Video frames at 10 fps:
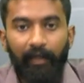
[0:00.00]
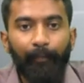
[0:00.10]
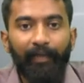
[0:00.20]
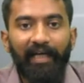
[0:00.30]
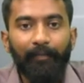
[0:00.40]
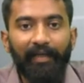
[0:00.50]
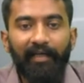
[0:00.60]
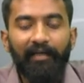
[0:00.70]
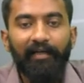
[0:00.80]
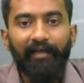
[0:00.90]

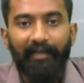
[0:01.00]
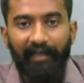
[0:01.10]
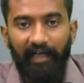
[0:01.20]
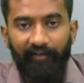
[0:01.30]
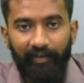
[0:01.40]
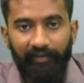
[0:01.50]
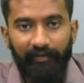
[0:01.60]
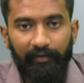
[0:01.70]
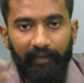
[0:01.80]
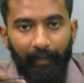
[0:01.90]
PNB
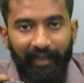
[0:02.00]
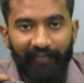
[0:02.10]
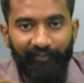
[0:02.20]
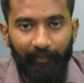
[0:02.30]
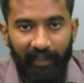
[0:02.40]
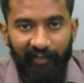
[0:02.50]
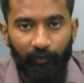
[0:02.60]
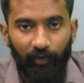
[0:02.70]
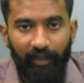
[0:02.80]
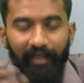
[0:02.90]
recovers the money from Nirav
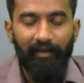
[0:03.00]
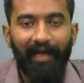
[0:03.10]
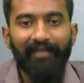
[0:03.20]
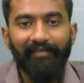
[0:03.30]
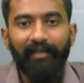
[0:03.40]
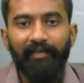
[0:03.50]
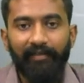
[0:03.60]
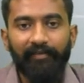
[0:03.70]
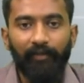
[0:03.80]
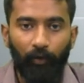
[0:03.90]
Modi and settles
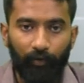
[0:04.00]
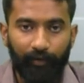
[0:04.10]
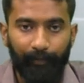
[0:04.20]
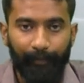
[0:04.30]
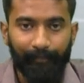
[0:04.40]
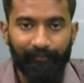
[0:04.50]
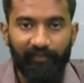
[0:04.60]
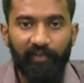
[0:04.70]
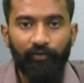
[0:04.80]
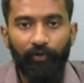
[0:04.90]
its loan.
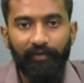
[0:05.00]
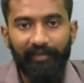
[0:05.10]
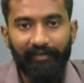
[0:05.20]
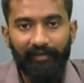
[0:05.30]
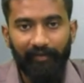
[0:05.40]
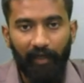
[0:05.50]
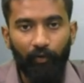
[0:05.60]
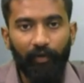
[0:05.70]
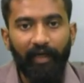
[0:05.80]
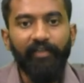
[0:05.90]
So this is
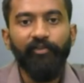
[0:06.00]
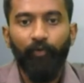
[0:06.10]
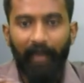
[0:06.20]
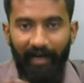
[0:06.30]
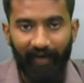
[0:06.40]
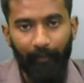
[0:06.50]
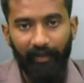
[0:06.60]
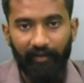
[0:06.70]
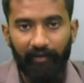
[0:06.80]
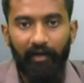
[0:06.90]
how it should have
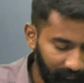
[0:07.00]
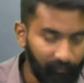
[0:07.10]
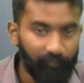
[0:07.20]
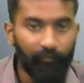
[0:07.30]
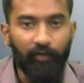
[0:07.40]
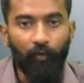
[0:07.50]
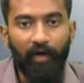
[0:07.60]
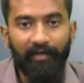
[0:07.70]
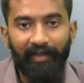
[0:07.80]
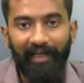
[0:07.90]
happened. But
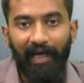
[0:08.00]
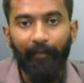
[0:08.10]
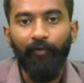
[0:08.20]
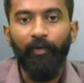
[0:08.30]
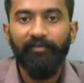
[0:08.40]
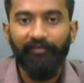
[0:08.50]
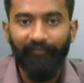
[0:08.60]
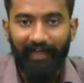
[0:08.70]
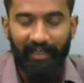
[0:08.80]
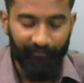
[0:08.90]
what really happened was
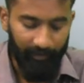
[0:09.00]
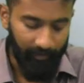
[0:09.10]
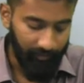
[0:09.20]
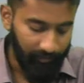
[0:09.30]
very different.